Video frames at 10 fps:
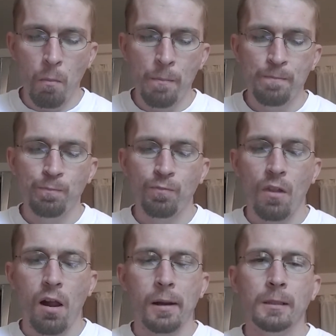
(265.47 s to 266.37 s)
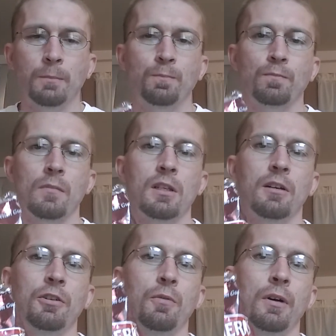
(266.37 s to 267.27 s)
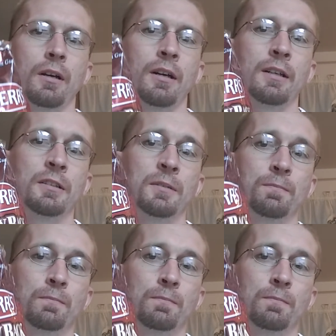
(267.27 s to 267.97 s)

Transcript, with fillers: I'm telling you what, guys,